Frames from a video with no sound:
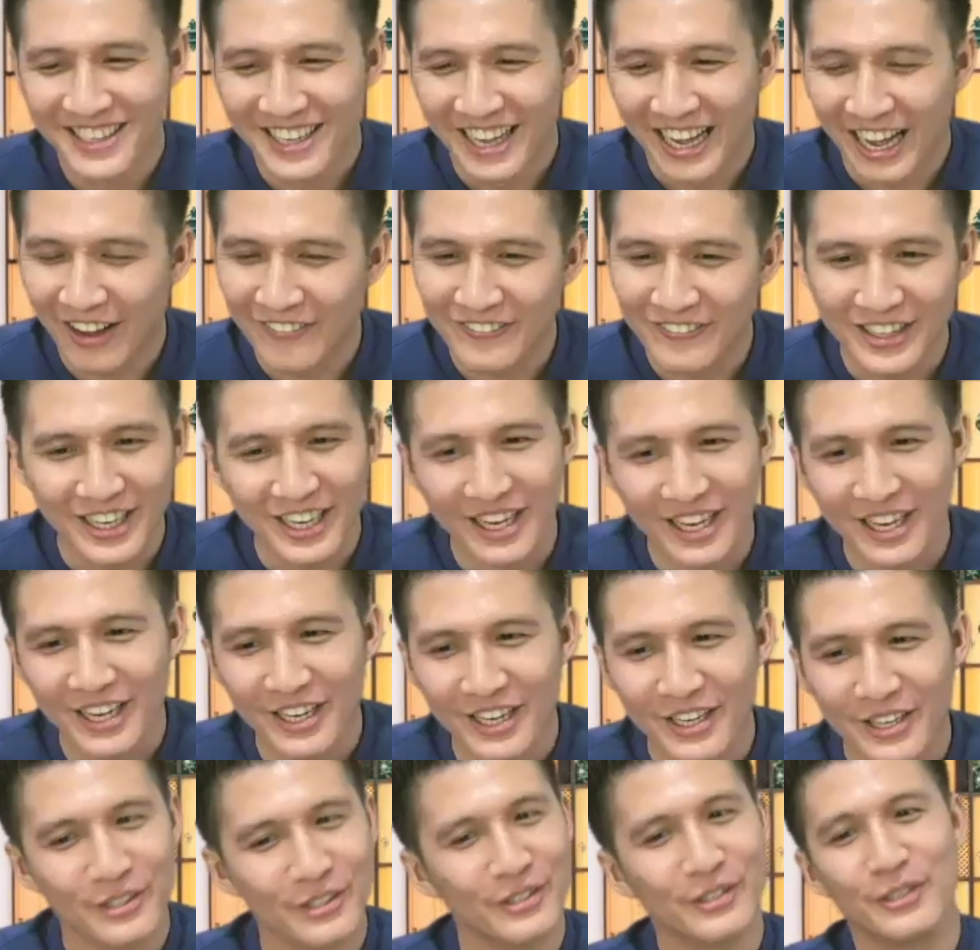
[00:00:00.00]
Amen.
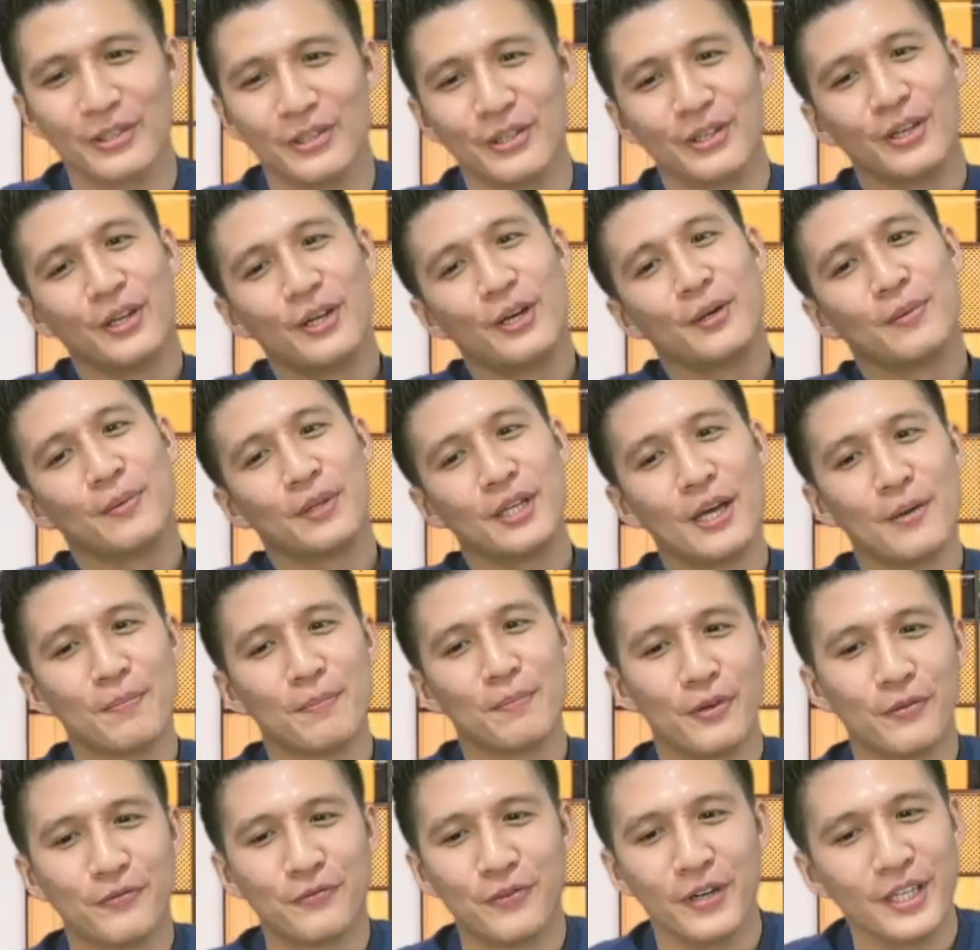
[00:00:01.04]
They are
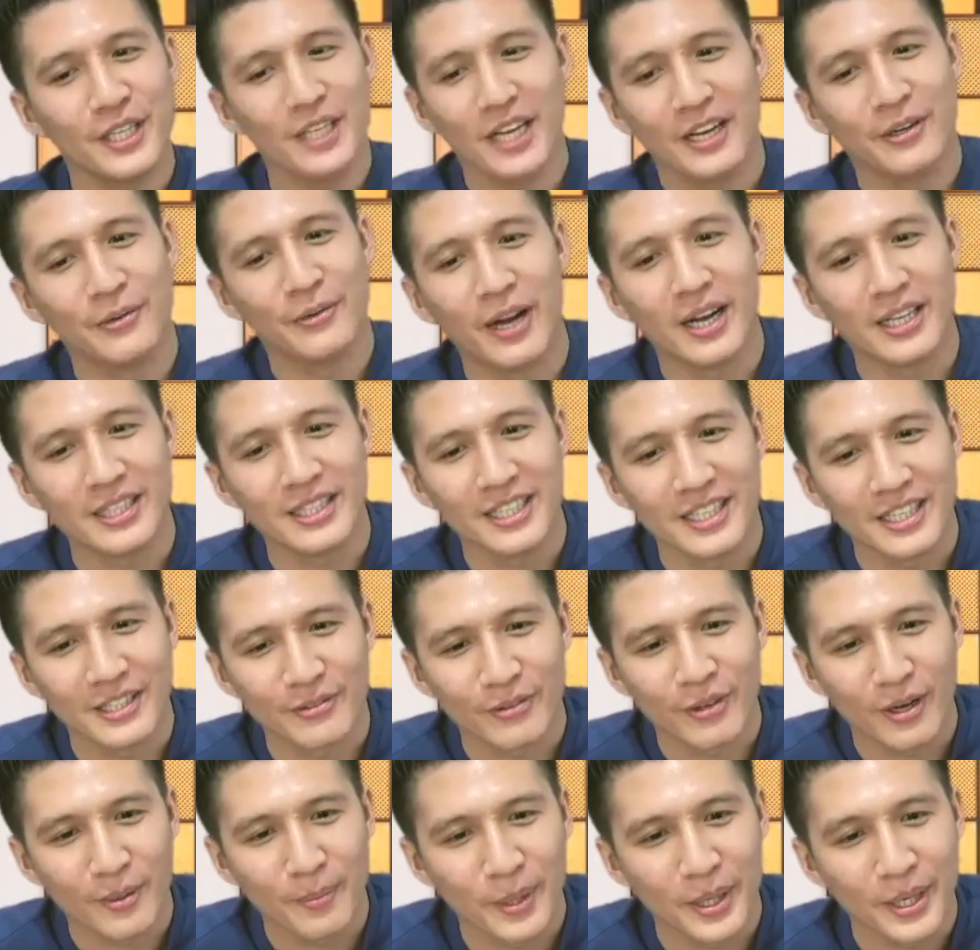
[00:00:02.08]
prophetic anointing at
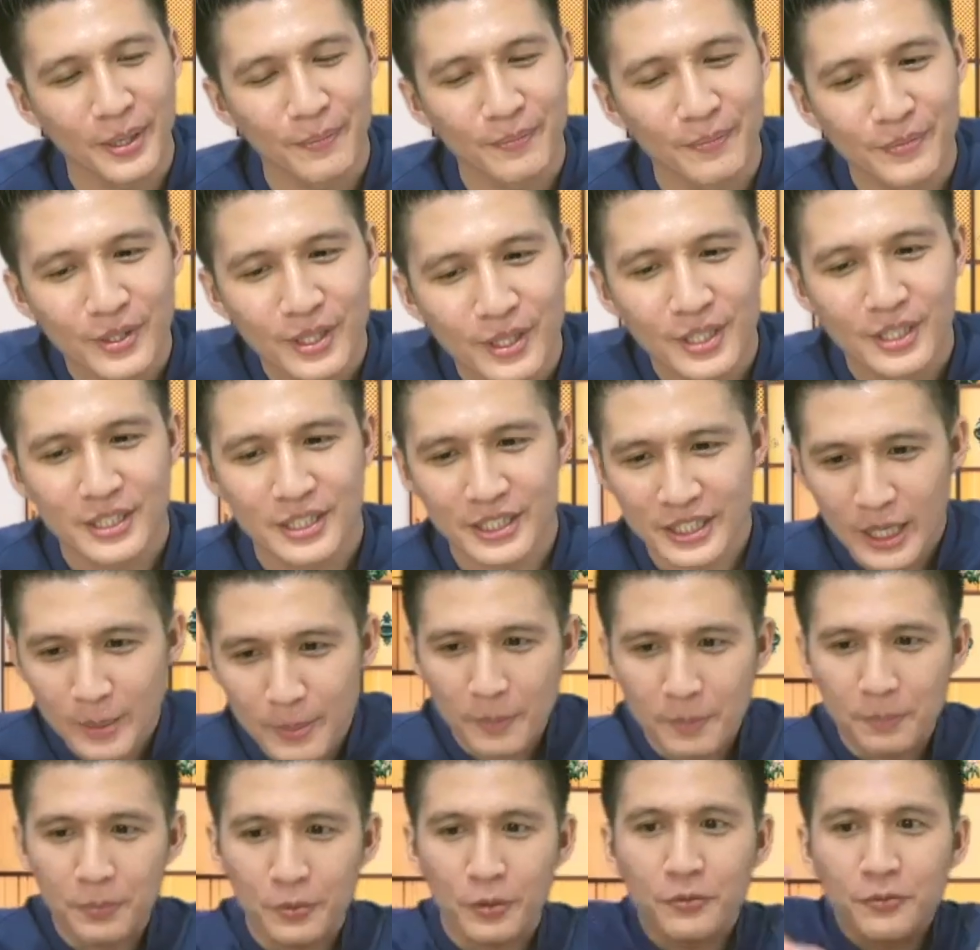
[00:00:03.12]
all. They are
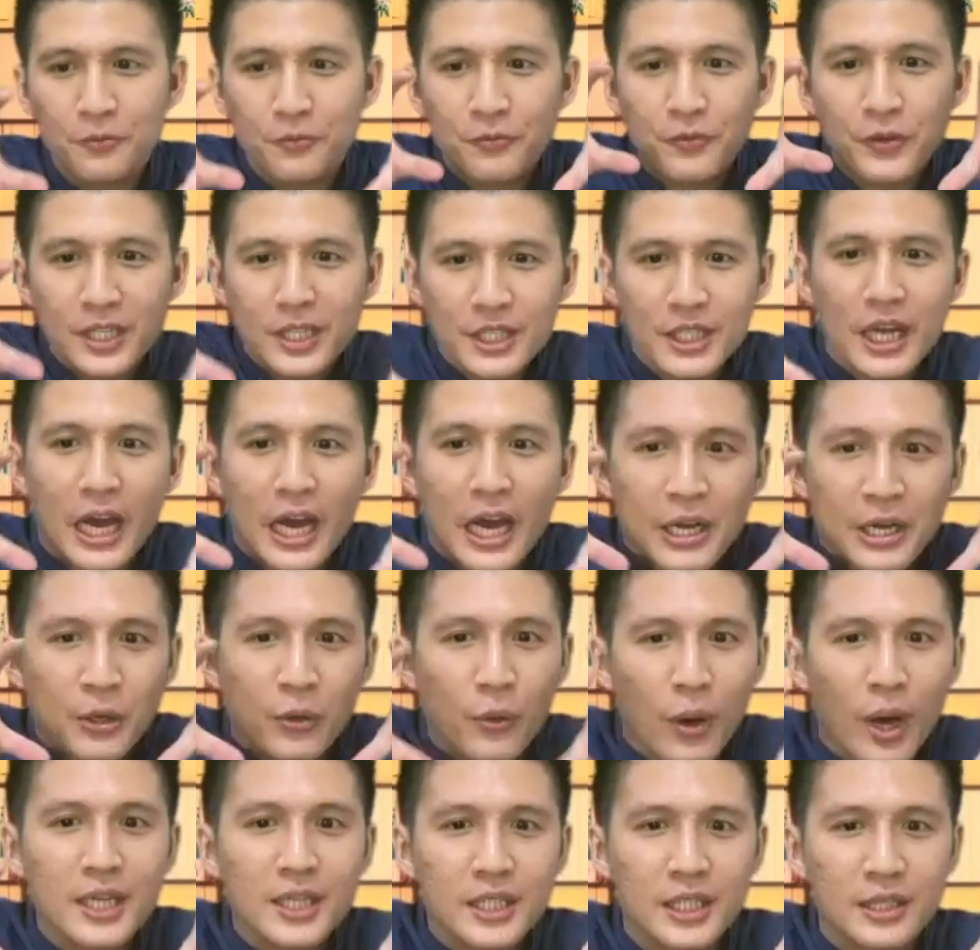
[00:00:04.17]
prophetic
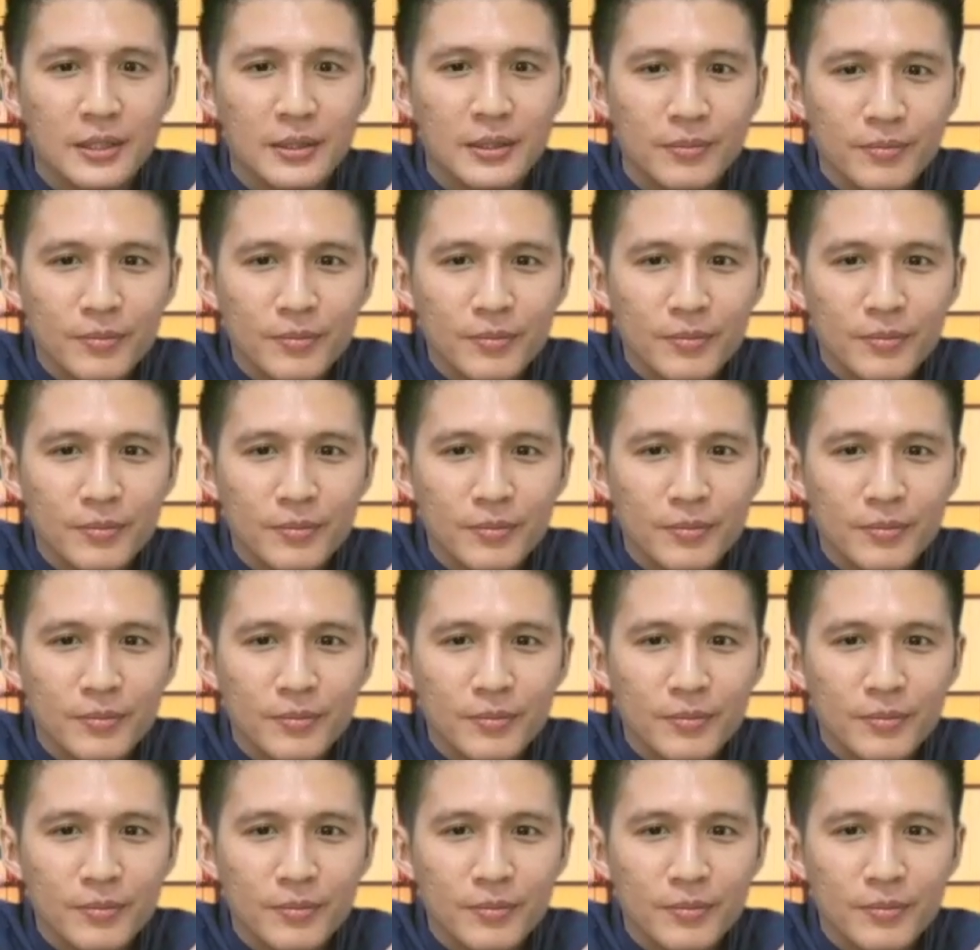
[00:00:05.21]
anointing.